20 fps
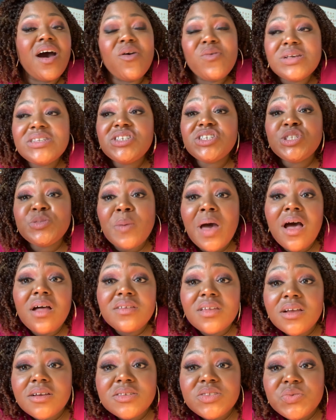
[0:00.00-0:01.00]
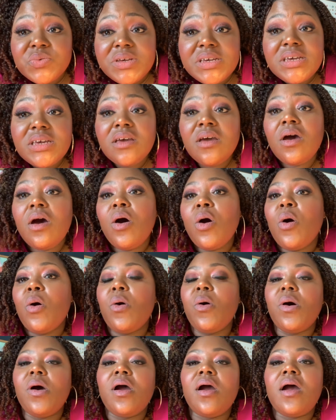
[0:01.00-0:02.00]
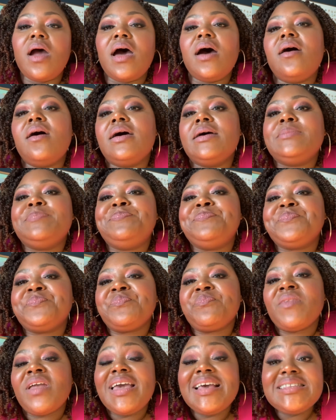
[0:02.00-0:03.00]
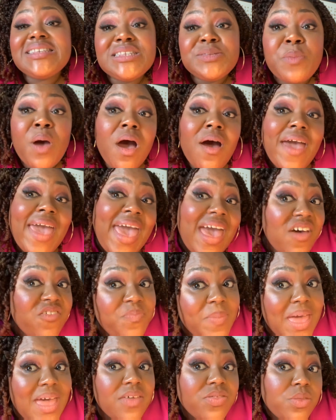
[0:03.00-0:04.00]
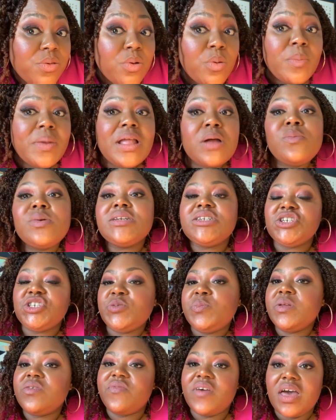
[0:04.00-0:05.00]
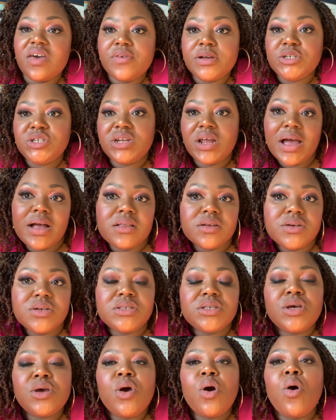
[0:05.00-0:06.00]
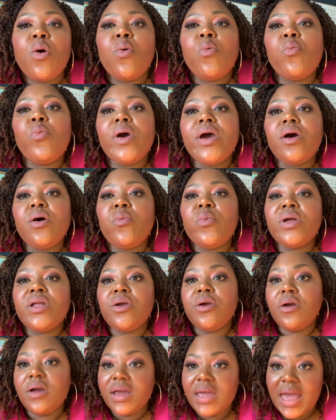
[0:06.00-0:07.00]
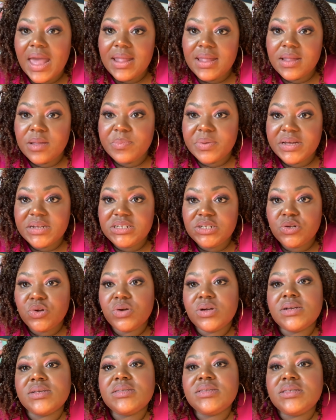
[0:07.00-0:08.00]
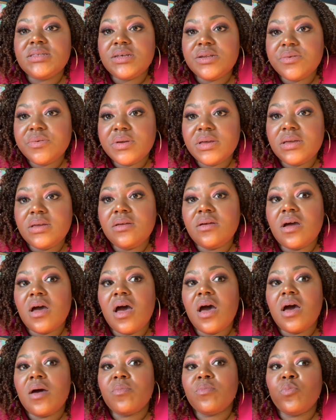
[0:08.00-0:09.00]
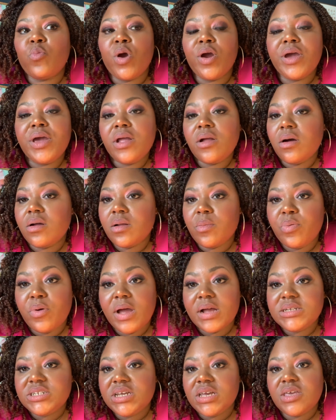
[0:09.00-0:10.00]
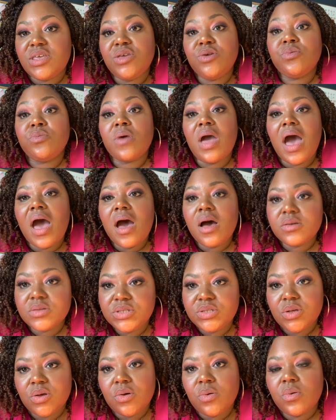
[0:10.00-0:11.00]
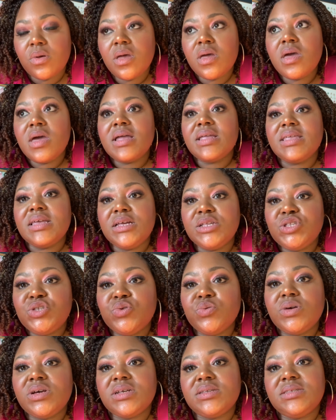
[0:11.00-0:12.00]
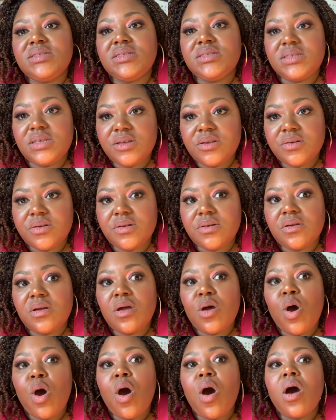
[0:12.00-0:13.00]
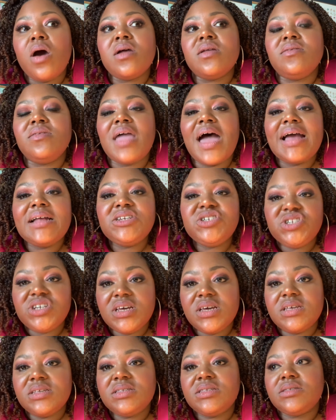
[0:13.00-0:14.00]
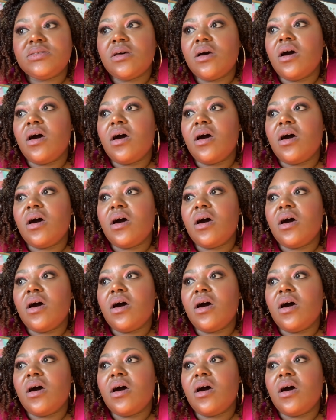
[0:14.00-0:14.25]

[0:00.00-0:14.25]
Oh, it's a small nursery, or it's a small half bathroom, and I want to just spend $500. Well, when creating a budget or considering working on a project, you also need to consider not just